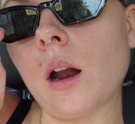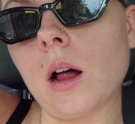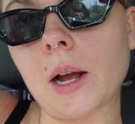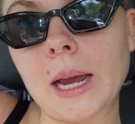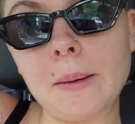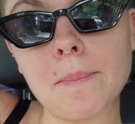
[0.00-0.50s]
I'll
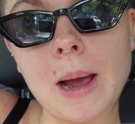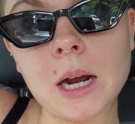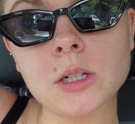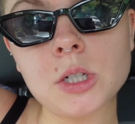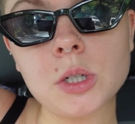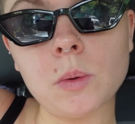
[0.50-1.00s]
get
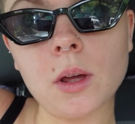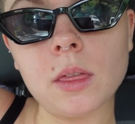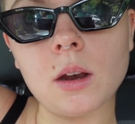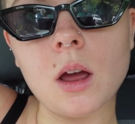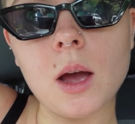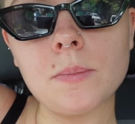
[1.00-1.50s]
back to you with
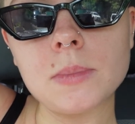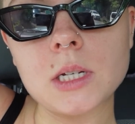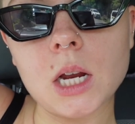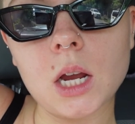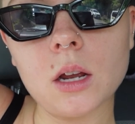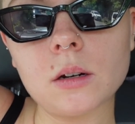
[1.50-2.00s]
an
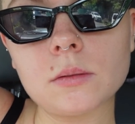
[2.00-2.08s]
update.